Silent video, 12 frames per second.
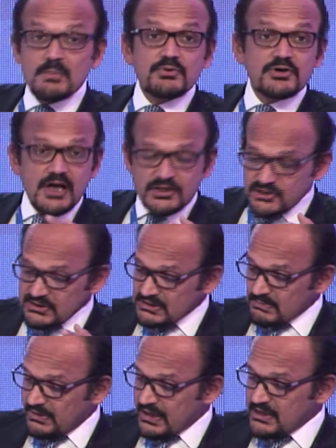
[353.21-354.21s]
production
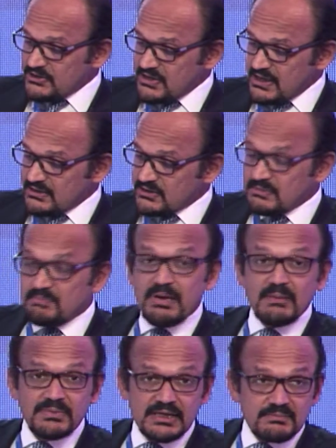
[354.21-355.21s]
supply chains,
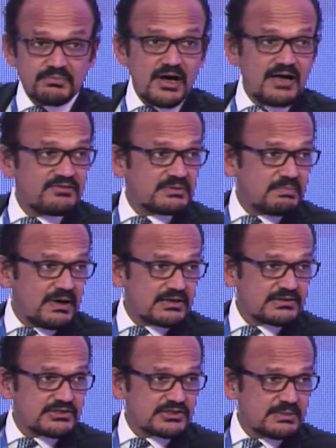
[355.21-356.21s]
public-private
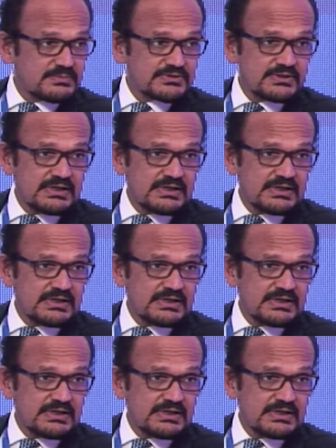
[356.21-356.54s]
partnerships,